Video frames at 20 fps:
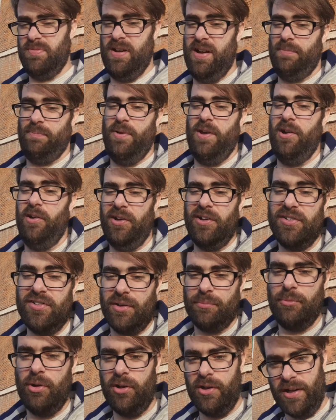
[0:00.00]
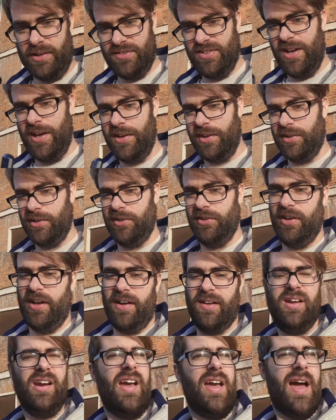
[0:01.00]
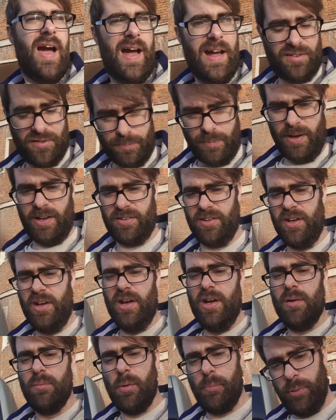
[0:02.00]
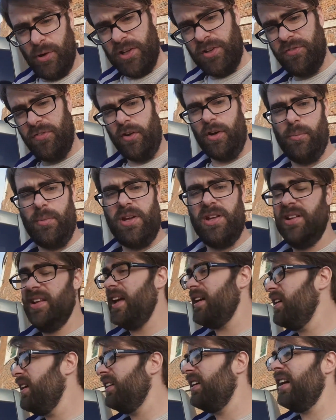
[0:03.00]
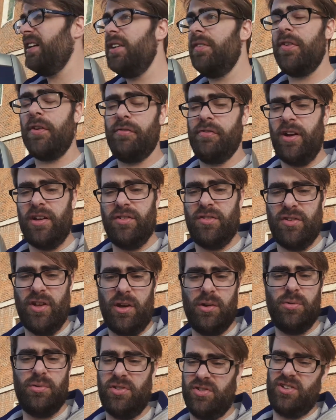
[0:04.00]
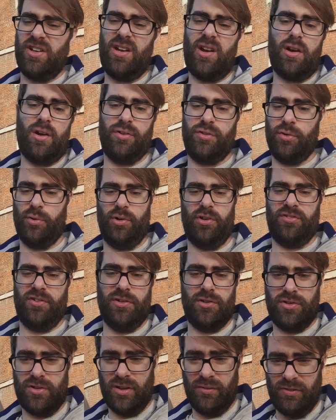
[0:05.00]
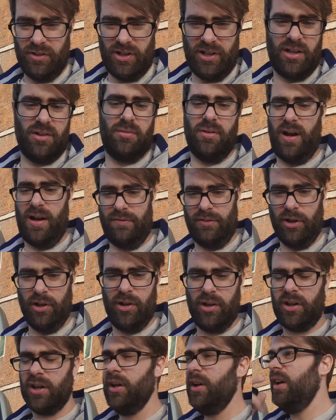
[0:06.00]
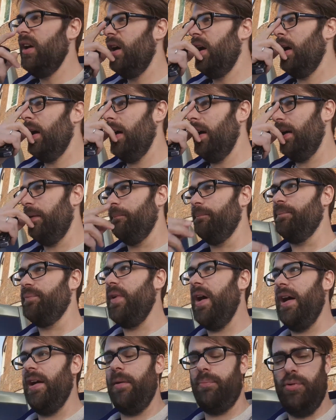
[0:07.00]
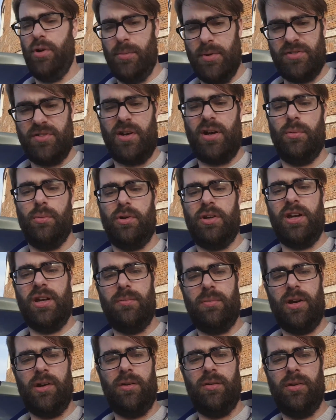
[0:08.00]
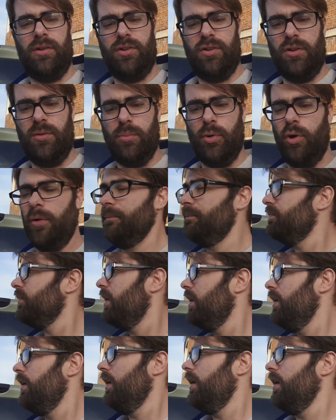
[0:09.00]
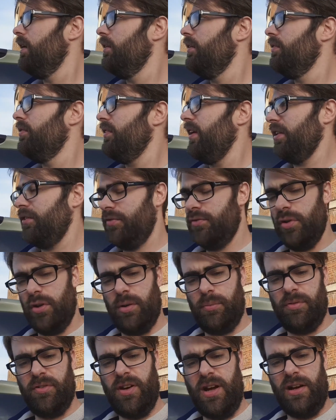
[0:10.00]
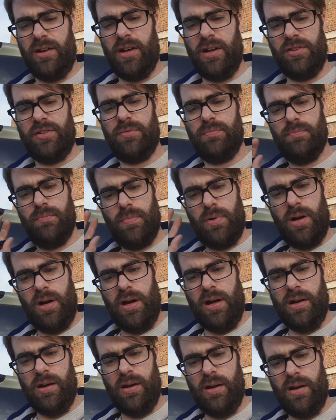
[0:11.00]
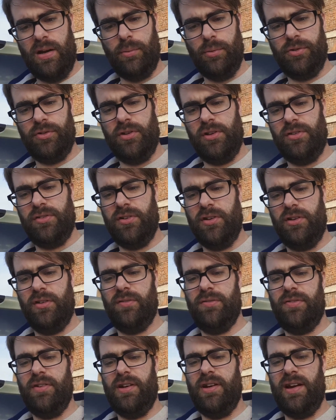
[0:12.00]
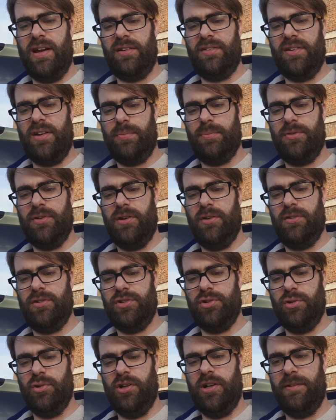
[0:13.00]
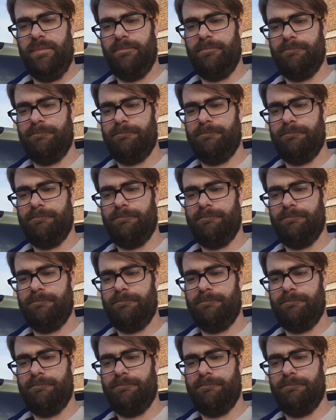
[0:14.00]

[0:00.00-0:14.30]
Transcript: I'll be honest, I'm not that technical on that aspect, but please follow me. Let any of your friends know, to say, oh, I saw this interesting video, have a look, and I promise I will keep going and do more. Thanks for joining for now, guys, and I will see you soon for the next episode shortly.